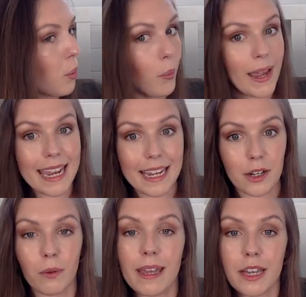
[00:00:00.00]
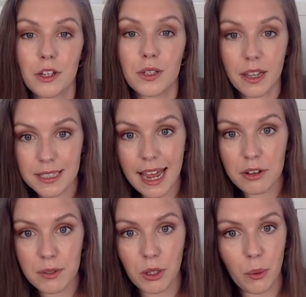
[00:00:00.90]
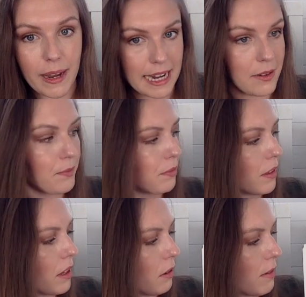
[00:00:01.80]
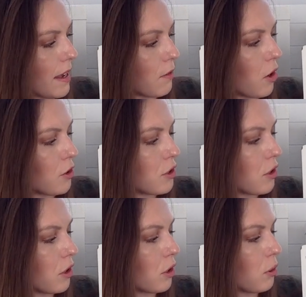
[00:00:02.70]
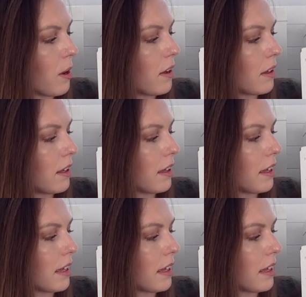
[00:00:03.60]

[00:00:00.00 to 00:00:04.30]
Queen. We can use our sounds for queen. We've got qu-e-n,